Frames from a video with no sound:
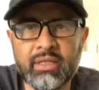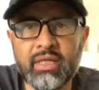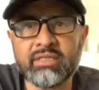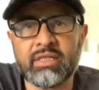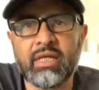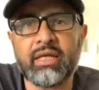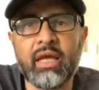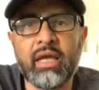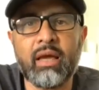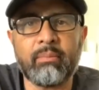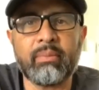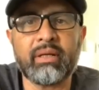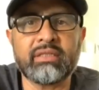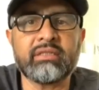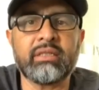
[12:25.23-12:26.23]
Yes, I can.
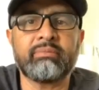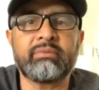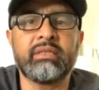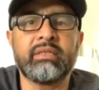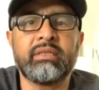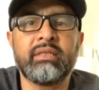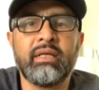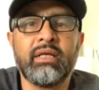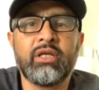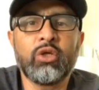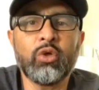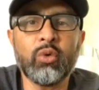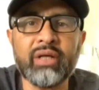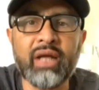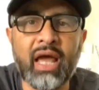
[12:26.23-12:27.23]
But it's up to
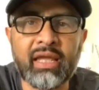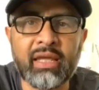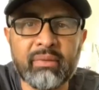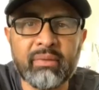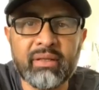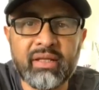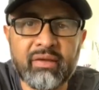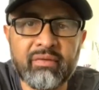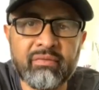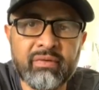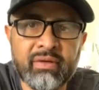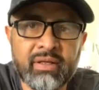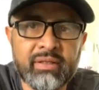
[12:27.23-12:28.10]
you and I can believe